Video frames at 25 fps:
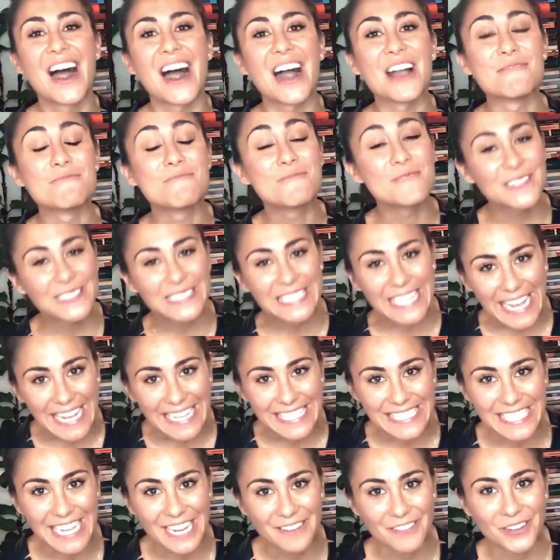I will
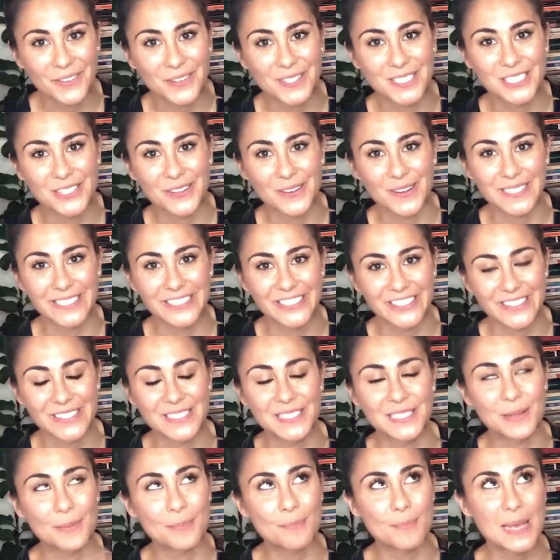answer everyone's
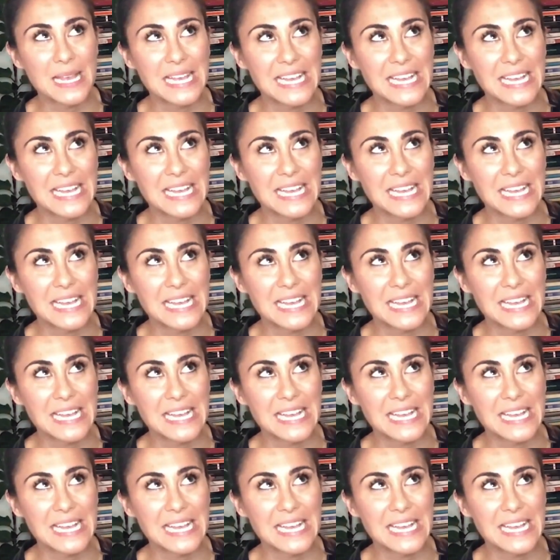questions.